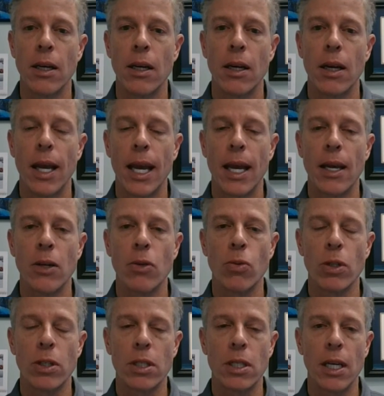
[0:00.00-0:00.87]
Mm-hmm.
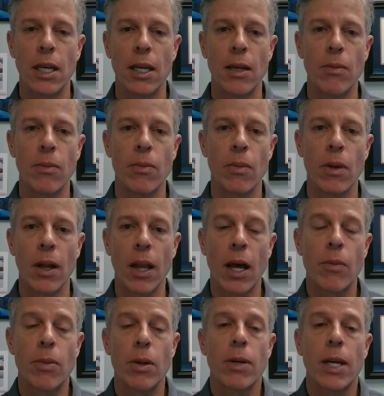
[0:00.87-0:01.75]
And we're seeing a
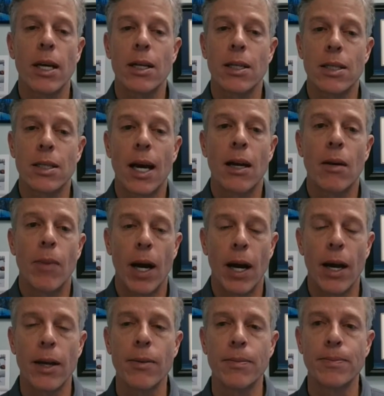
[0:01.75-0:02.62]
lot of people get excited
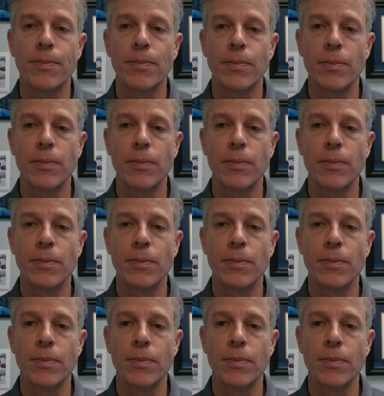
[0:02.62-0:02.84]
by it.